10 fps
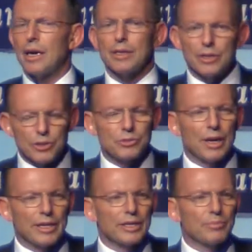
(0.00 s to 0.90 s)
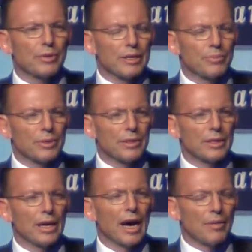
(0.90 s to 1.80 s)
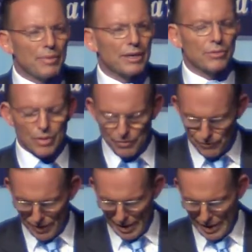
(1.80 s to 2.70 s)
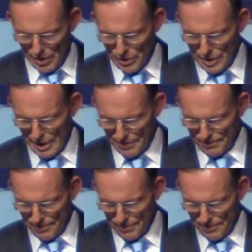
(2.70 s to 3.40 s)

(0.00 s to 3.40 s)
the Australian people are better off and healthier.